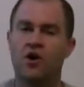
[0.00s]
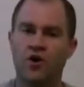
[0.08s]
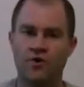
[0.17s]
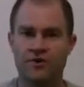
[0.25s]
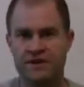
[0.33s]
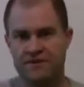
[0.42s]

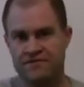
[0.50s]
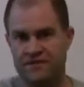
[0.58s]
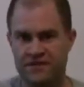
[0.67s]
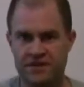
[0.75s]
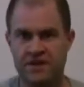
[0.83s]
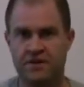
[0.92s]
holding it,
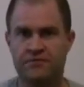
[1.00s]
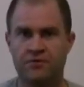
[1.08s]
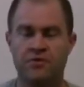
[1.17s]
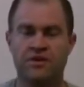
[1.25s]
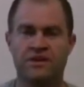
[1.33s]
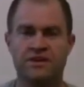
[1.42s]
feeling
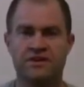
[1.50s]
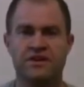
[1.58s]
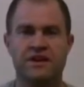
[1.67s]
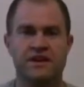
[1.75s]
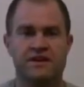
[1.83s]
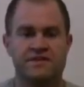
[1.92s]
comfortable with it in
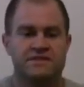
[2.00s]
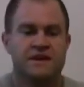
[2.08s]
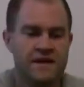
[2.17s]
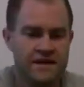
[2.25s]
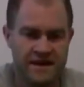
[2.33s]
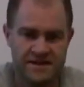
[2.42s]
your hands
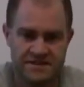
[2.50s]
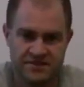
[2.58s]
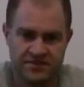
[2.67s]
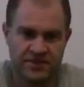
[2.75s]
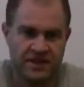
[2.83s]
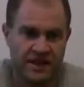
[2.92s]
and
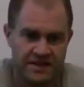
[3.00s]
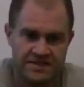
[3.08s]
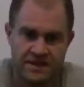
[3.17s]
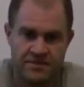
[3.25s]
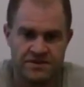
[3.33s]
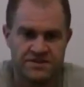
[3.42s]
stuff like that. And
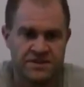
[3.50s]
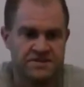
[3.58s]
something else to